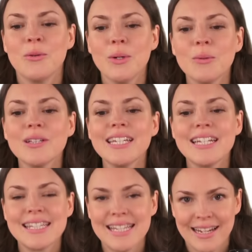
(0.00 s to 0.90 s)
We will need
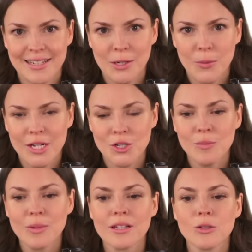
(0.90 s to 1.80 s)
a second
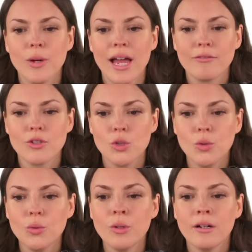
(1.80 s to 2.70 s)
equation because we have
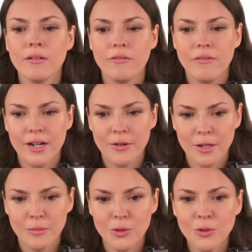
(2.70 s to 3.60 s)
two
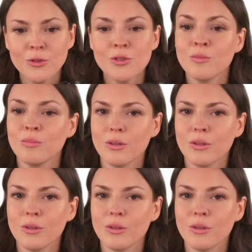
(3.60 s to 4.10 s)
variables,